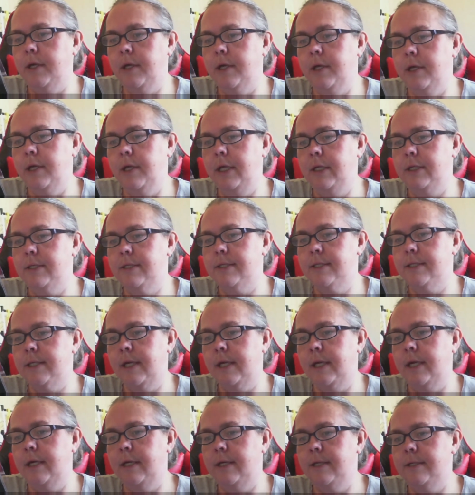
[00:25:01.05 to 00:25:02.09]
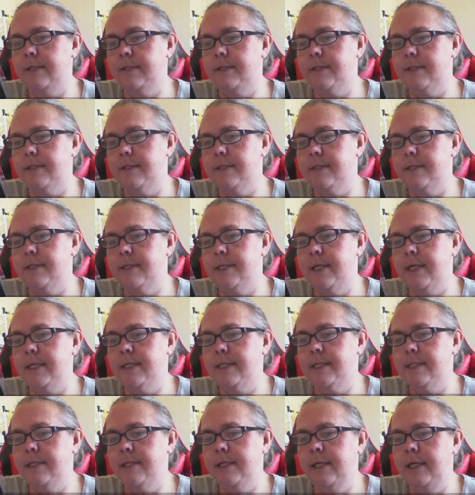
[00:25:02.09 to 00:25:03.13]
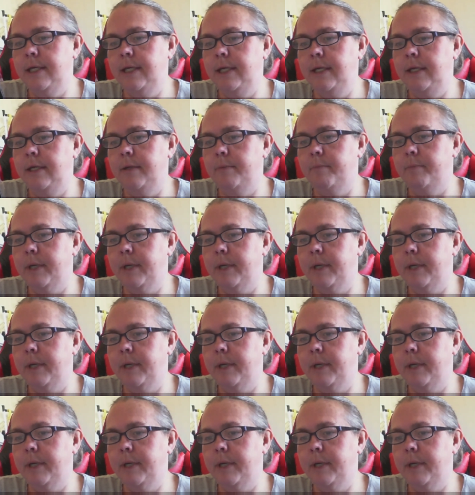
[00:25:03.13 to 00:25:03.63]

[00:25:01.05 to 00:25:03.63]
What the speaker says: it says 16 by